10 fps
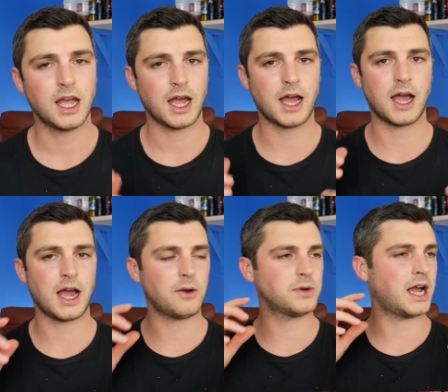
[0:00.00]

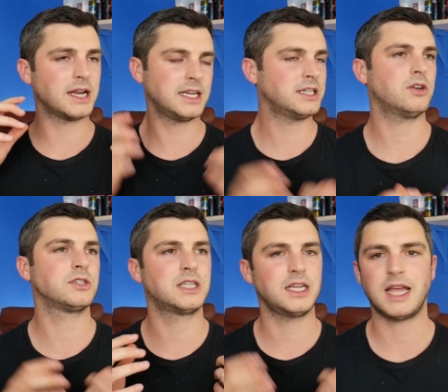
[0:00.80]
Uh, I, I, did not
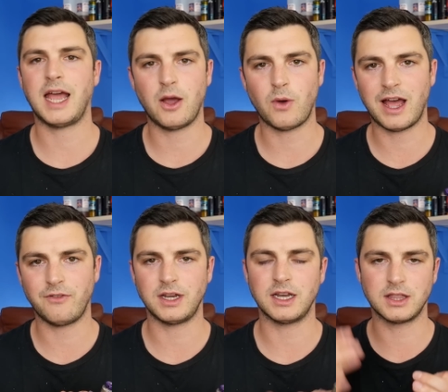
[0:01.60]
see how
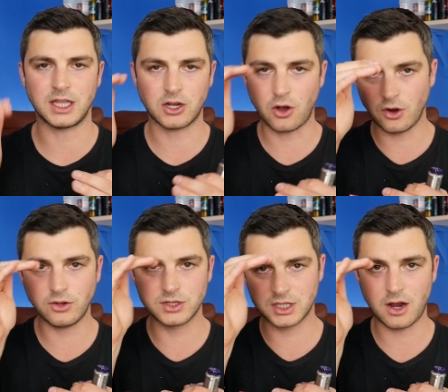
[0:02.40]
having the coil
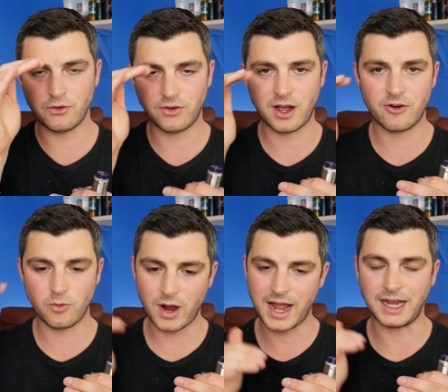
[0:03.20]
so far
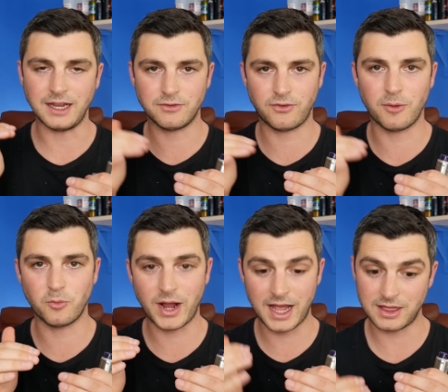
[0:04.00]
away from
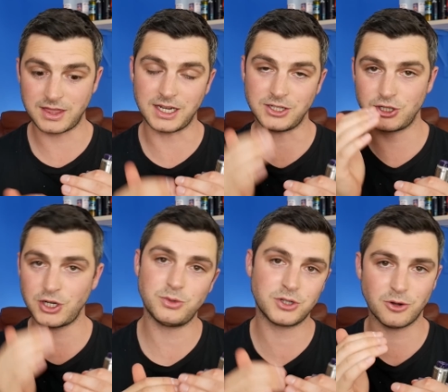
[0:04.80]
where the
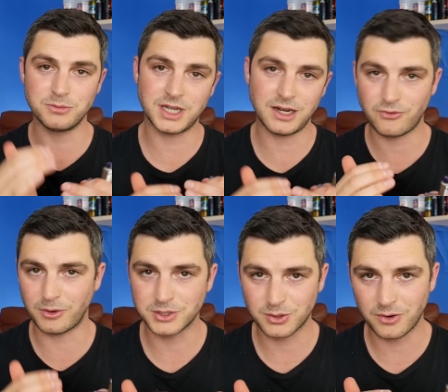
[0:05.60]
juice comes in
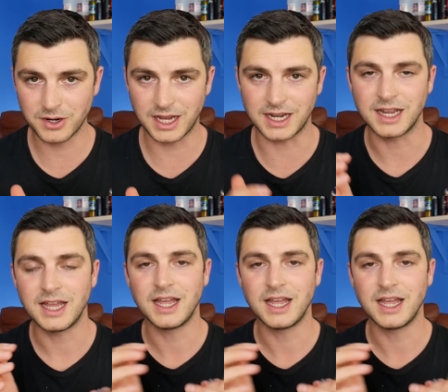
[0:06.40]
from squonking